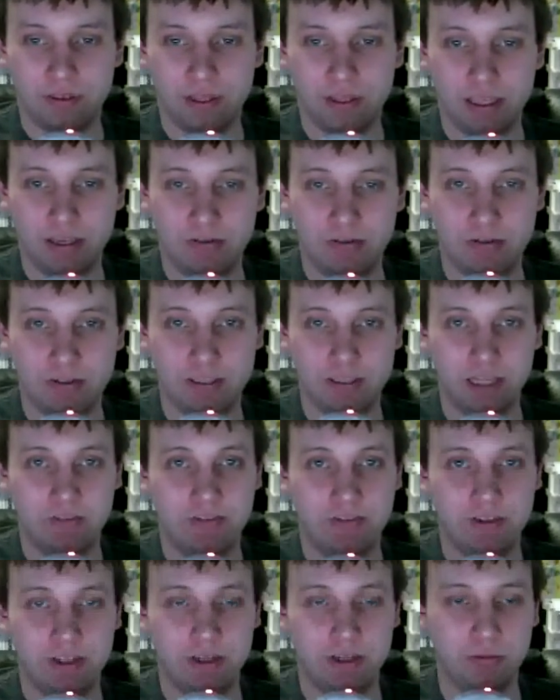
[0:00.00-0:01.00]
it was
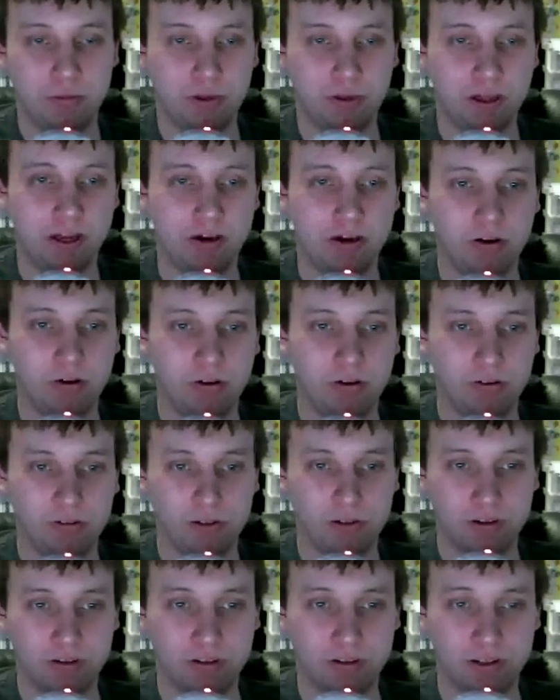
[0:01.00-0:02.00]
definitely a blow,
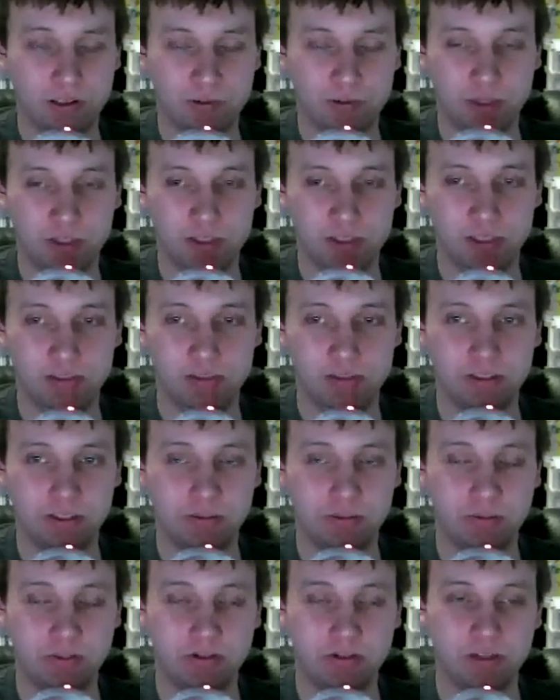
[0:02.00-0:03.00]
especially to the
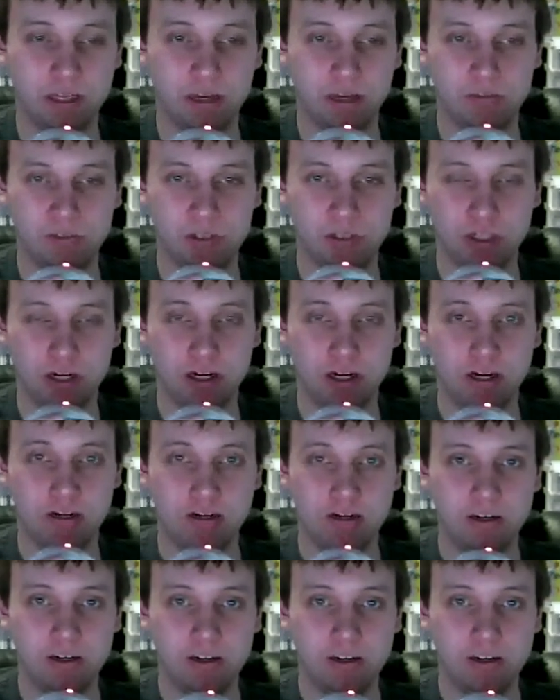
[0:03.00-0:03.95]
community, I'm sure.